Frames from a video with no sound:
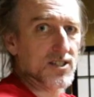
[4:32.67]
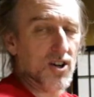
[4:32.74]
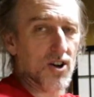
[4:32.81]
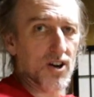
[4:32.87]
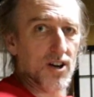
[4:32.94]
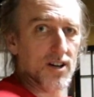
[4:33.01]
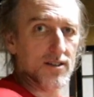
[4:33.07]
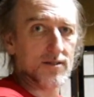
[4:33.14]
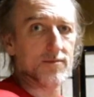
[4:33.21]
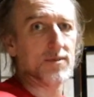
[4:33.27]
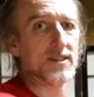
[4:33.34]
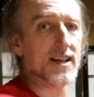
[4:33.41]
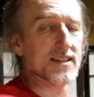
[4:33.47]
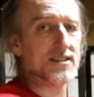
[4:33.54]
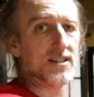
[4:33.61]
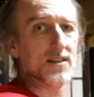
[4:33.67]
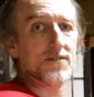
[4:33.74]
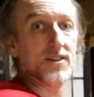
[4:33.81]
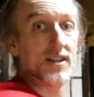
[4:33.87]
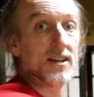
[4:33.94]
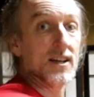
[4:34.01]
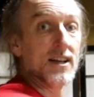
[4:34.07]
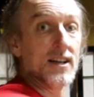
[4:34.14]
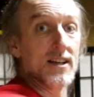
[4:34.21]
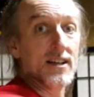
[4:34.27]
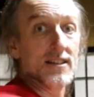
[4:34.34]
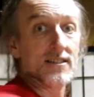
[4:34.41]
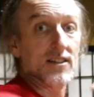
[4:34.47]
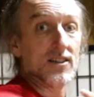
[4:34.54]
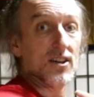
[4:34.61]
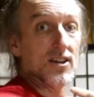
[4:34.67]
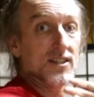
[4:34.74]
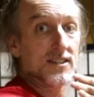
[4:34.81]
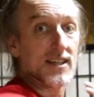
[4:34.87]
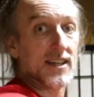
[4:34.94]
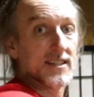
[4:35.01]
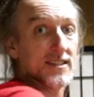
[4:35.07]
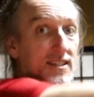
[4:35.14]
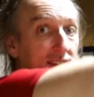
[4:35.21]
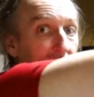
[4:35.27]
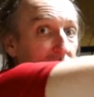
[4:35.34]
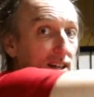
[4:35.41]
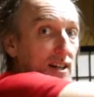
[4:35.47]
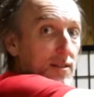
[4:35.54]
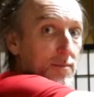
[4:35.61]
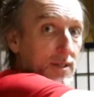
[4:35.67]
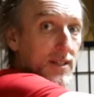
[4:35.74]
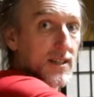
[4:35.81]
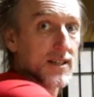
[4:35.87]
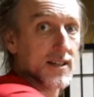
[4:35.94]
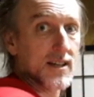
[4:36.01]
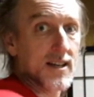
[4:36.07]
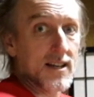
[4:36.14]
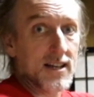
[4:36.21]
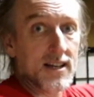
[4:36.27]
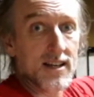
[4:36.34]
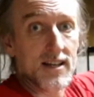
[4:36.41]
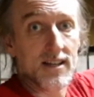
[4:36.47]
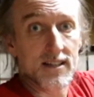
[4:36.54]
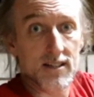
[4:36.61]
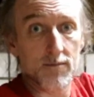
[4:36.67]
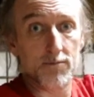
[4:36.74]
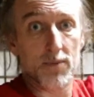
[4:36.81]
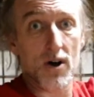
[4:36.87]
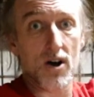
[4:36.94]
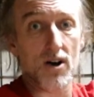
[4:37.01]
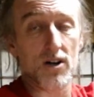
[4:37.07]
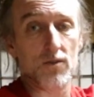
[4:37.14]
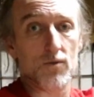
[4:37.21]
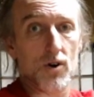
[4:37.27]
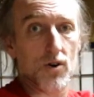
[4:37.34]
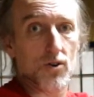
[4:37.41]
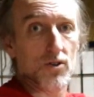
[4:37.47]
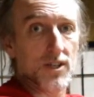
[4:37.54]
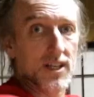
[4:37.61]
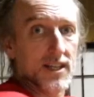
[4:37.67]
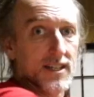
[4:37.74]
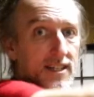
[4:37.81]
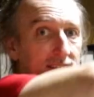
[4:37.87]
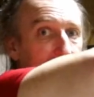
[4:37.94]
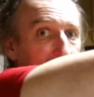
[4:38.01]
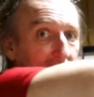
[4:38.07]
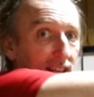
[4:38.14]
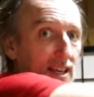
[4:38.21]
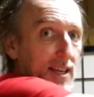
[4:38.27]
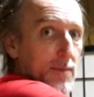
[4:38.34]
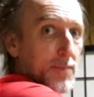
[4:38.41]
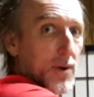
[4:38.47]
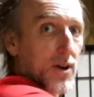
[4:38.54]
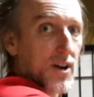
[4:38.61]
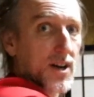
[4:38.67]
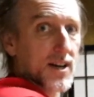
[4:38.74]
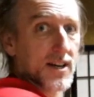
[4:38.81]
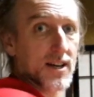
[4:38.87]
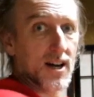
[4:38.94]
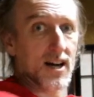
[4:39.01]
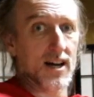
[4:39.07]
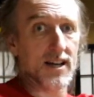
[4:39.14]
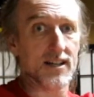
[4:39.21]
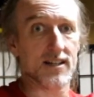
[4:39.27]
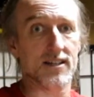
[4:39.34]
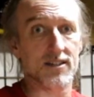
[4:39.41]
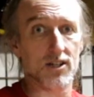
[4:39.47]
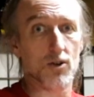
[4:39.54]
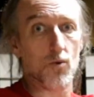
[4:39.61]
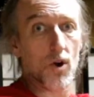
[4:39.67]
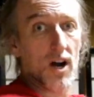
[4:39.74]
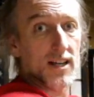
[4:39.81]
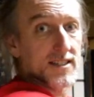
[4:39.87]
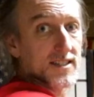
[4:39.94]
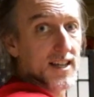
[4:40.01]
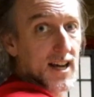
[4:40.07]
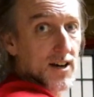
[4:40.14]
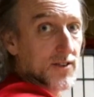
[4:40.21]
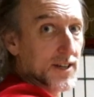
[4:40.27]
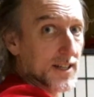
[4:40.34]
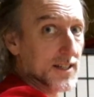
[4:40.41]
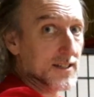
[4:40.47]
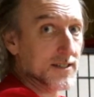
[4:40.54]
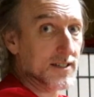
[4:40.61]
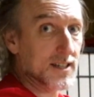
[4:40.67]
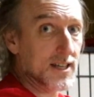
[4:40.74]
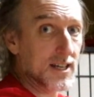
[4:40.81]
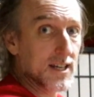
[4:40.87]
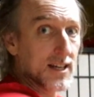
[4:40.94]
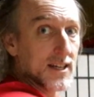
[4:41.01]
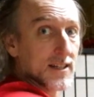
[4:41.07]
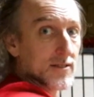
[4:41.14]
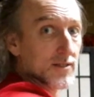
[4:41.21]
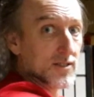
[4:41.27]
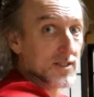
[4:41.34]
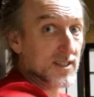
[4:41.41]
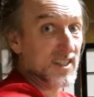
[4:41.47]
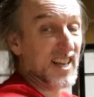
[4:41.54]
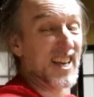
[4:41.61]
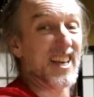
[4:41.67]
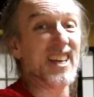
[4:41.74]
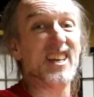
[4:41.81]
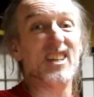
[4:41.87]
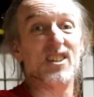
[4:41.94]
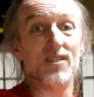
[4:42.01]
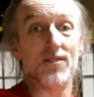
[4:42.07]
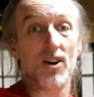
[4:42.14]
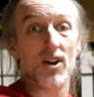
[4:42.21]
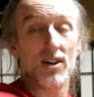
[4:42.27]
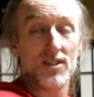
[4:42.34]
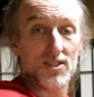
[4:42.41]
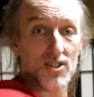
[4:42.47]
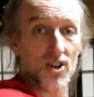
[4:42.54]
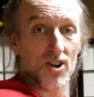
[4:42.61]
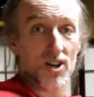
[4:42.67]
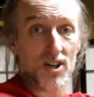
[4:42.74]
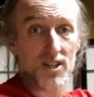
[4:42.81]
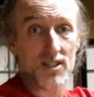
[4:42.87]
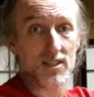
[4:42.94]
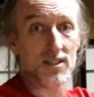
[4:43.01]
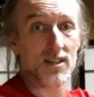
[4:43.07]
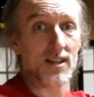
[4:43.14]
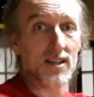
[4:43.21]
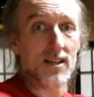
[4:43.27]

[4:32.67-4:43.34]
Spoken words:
the start. But that's different. The Lung Ting system, the Bong rolling is the key part, not the Guat Saoing. So this is the end of our start.